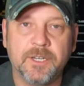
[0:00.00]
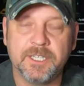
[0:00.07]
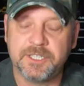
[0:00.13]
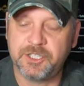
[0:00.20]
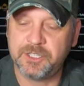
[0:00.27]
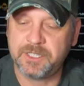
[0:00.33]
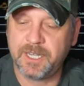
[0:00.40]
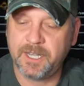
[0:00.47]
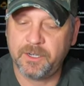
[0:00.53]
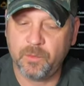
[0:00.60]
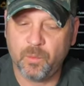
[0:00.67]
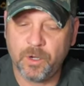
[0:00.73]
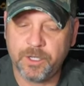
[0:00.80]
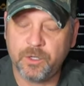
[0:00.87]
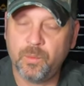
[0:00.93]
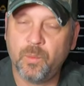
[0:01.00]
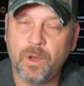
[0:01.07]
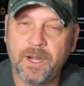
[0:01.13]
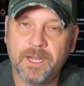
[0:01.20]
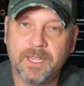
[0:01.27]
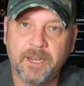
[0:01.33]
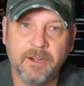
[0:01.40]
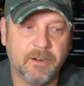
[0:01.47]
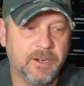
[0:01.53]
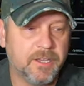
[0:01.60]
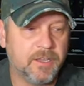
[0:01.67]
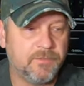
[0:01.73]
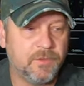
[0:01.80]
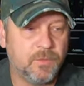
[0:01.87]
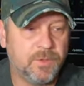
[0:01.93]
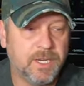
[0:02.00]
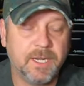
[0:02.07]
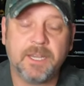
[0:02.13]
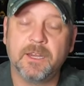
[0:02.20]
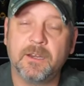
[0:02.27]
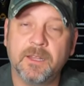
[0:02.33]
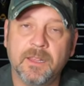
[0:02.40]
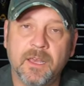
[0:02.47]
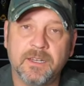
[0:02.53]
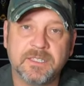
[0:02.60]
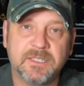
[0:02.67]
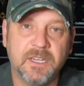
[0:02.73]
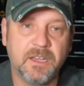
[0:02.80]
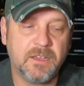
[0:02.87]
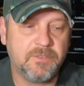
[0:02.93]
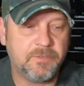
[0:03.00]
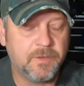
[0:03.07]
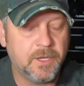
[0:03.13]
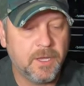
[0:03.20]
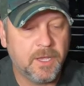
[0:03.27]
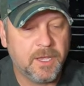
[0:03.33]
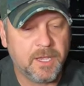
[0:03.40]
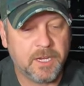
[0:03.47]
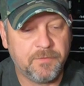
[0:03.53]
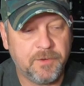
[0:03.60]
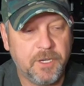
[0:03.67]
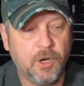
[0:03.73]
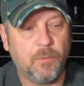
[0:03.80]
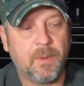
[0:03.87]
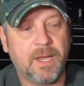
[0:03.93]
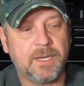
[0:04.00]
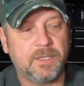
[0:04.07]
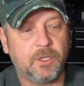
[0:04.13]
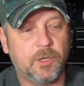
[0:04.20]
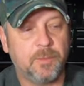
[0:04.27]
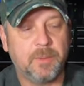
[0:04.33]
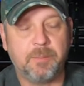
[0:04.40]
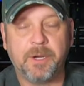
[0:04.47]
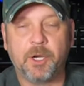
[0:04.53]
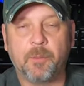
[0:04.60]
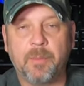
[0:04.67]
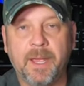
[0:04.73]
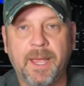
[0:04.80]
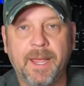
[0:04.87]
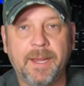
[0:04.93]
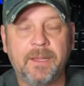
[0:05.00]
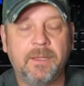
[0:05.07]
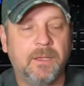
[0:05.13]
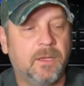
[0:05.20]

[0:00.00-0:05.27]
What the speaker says: It's just kind of what you want to carry. If you need to carry a lot of stuff, and if you don't mind a little bit bigger bag,